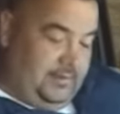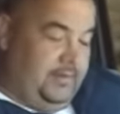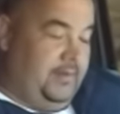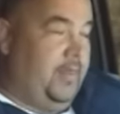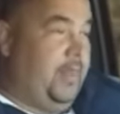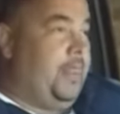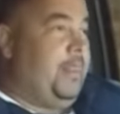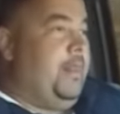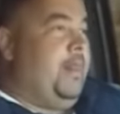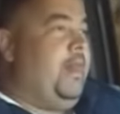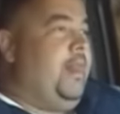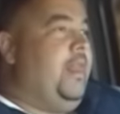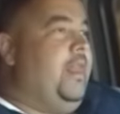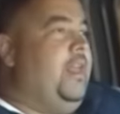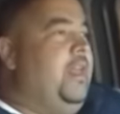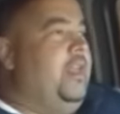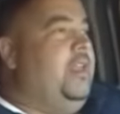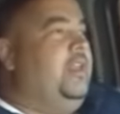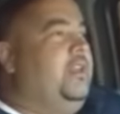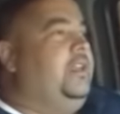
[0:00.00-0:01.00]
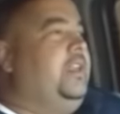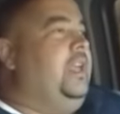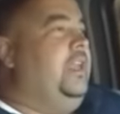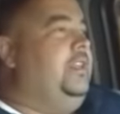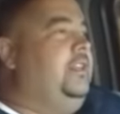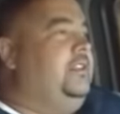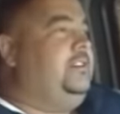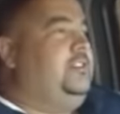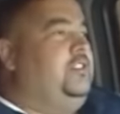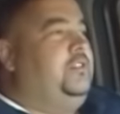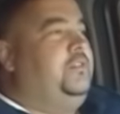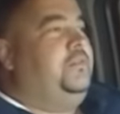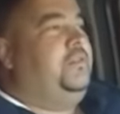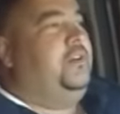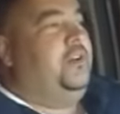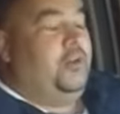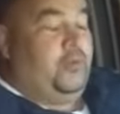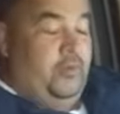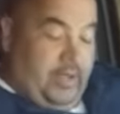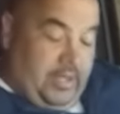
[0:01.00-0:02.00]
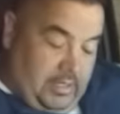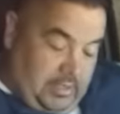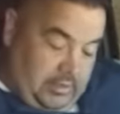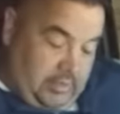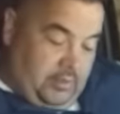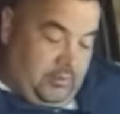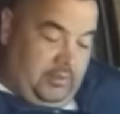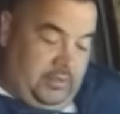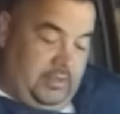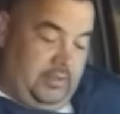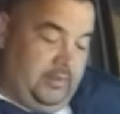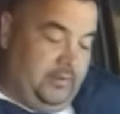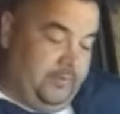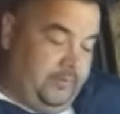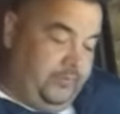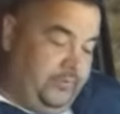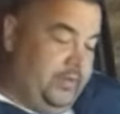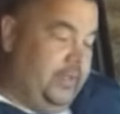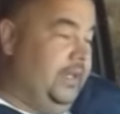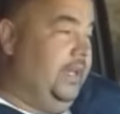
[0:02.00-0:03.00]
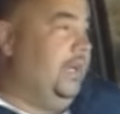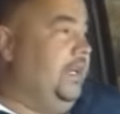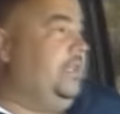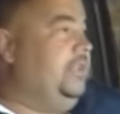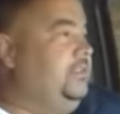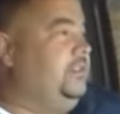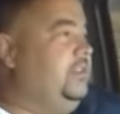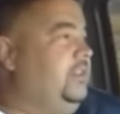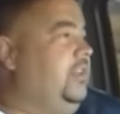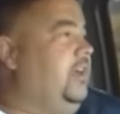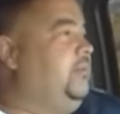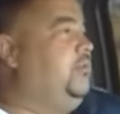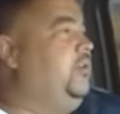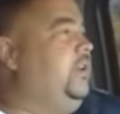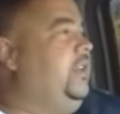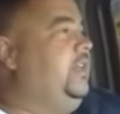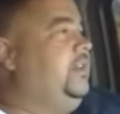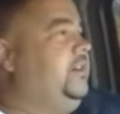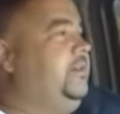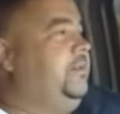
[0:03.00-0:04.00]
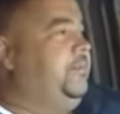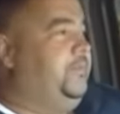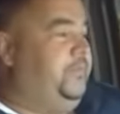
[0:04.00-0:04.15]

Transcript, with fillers: What do we got? Okay, this is for a credit union, and it's a double hitter.